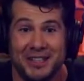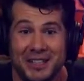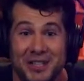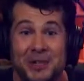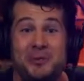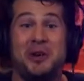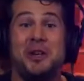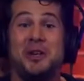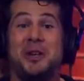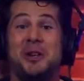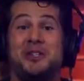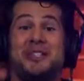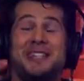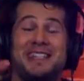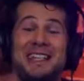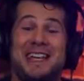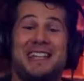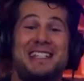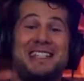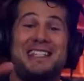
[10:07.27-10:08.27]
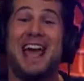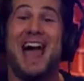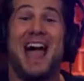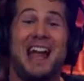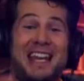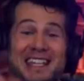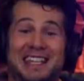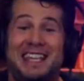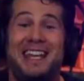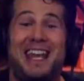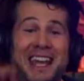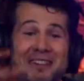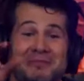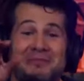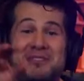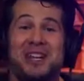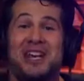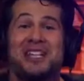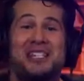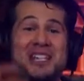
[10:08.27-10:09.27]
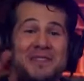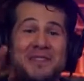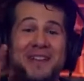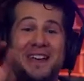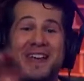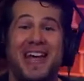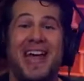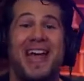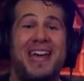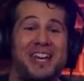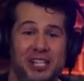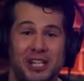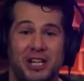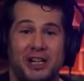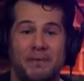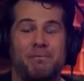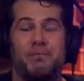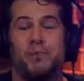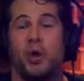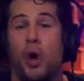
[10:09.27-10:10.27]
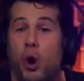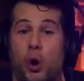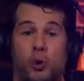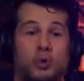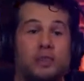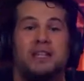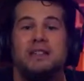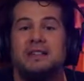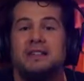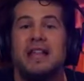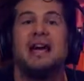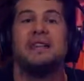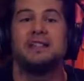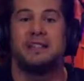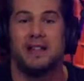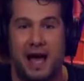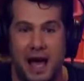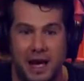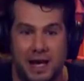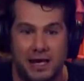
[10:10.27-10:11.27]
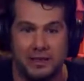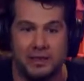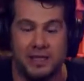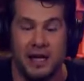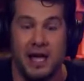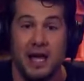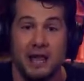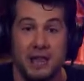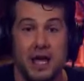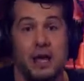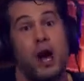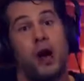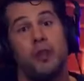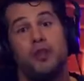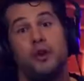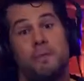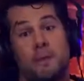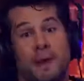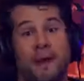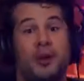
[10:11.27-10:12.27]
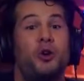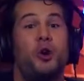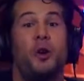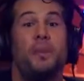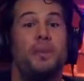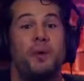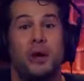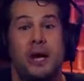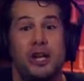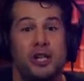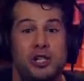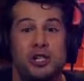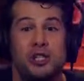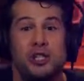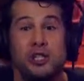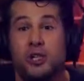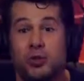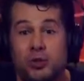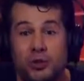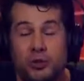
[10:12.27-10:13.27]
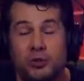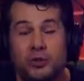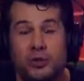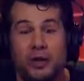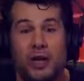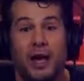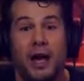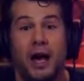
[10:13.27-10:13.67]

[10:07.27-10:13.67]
You are using the exact same justification, only less honest, that other big corporations use